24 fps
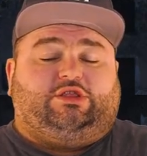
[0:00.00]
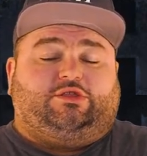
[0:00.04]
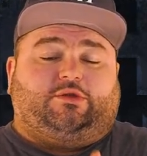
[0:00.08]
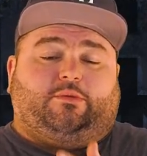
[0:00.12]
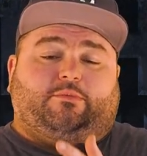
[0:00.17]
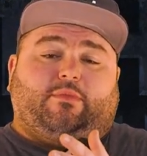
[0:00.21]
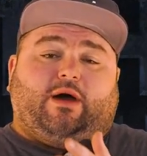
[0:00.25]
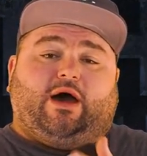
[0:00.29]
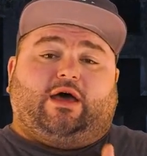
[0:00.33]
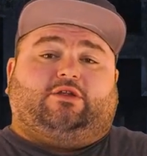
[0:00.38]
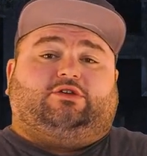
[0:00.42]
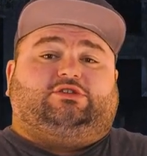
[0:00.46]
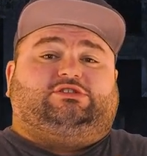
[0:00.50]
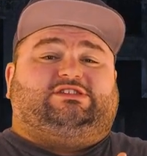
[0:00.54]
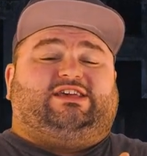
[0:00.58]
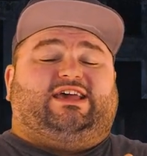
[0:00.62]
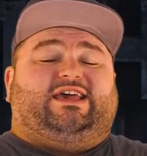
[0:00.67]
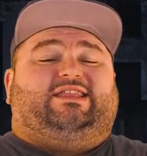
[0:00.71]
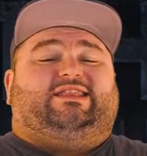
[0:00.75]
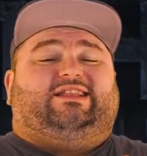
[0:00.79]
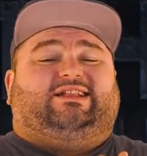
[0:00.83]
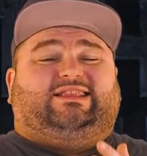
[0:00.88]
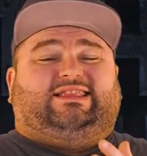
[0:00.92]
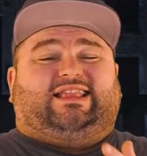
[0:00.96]
The model's
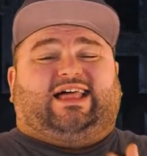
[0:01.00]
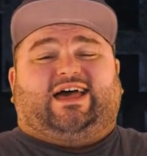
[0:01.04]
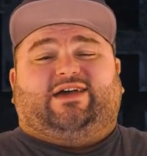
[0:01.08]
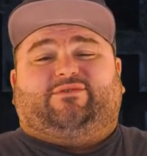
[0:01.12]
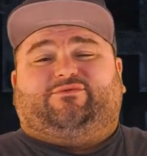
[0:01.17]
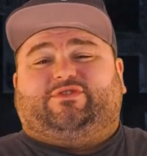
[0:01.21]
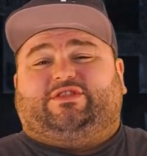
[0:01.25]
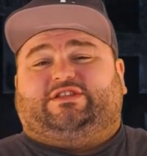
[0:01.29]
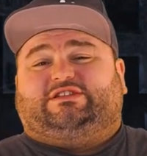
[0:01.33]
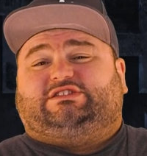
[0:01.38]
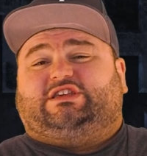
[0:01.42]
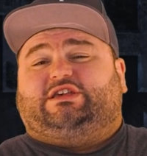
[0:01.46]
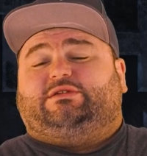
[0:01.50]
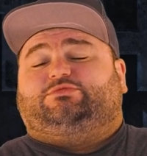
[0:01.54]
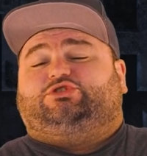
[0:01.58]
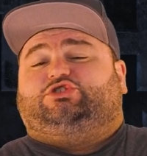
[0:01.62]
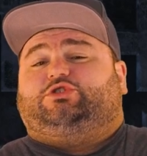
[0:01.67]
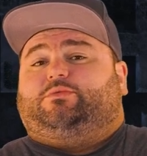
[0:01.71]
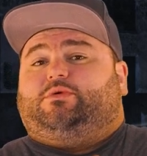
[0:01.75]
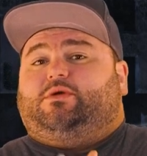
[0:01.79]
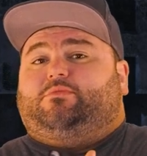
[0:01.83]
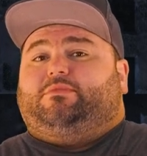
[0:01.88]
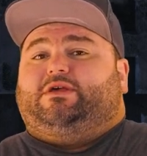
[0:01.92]
saying the line for this game should be